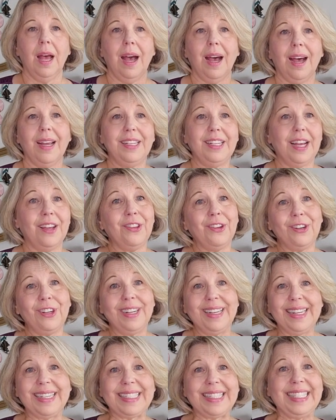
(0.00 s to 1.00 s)
Another
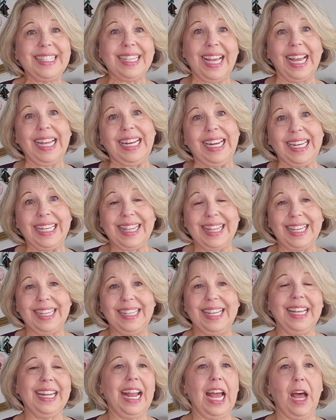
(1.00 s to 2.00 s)
exciting thing
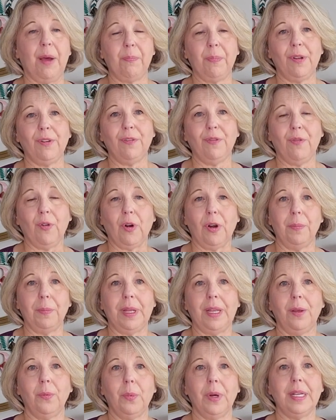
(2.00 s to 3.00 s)
that happened for
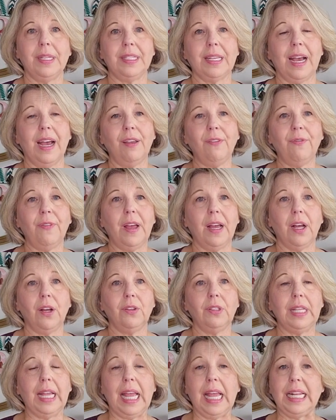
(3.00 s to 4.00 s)
me was I
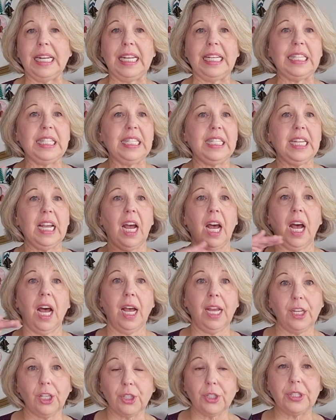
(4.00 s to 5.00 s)
found an
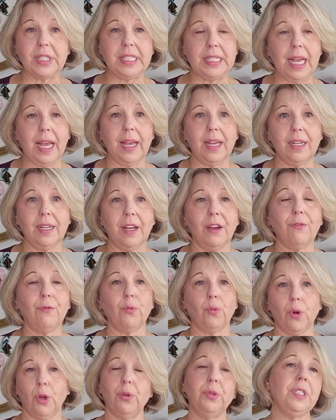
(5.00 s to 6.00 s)
entire set of
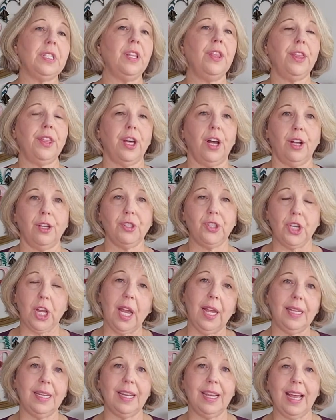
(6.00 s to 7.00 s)
Rosenthal
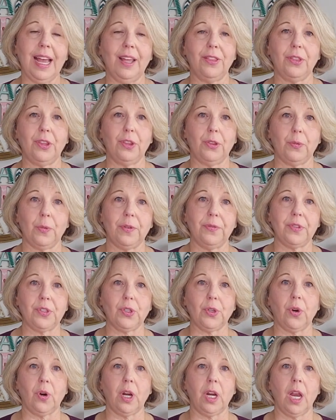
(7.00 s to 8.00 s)
china at the thrift
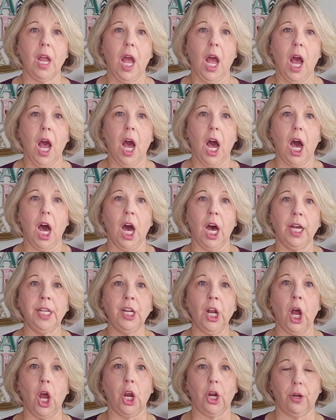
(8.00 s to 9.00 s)
store,
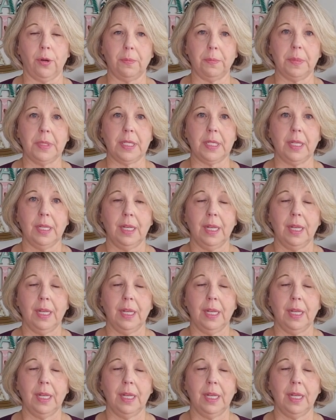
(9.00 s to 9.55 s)
unharmed.